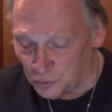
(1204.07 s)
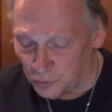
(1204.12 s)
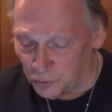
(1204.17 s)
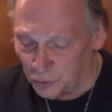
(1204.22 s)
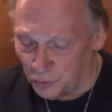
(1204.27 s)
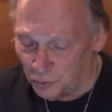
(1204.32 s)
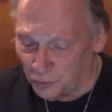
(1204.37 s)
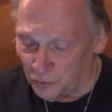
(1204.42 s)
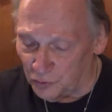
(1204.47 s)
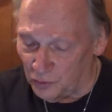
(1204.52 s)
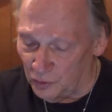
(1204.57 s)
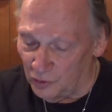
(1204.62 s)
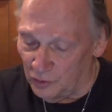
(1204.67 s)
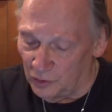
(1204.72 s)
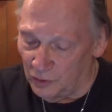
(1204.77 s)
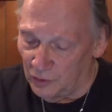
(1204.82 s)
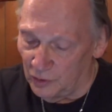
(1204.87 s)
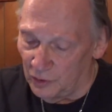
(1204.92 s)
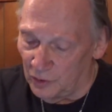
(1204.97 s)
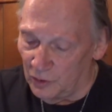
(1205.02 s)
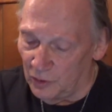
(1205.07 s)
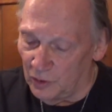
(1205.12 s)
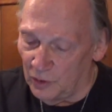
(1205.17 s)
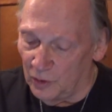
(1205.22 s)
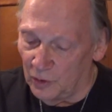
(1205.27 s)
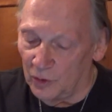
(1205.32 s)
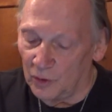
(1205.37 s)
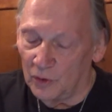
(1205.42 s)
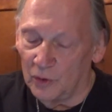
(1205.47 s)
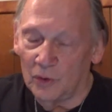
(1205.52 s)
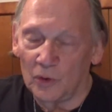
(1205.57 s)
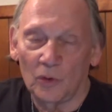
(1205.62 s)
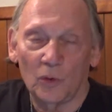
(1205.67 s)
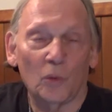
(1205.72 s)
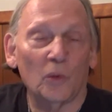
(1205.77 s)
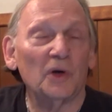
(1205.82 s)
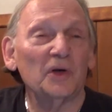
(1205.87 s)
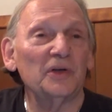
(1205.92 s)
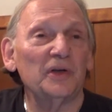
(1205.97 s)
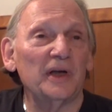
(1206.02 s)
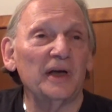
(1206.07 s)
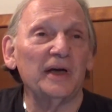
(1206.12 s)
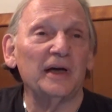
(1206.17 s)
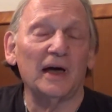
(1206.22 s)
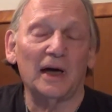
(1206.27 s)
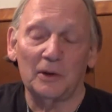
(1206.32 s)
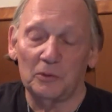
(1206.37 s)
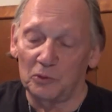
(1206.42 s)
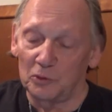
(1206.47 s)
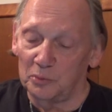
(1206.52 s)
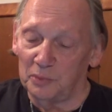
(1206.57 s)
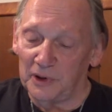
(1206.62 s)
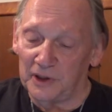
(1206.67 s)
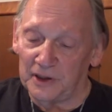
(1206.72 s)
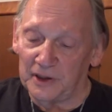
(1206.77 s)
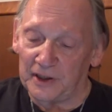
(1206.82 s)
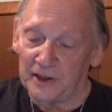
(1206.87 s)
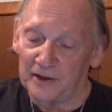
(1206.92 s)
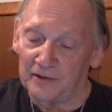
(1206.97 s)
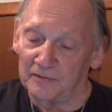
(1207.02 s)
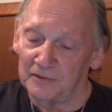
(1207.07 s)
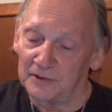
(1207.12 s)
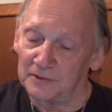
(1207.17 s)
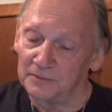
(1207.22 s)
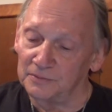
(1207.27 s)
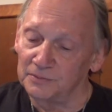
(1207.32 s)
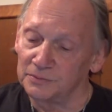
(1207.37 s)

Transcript: truth. One day I will be in heaven.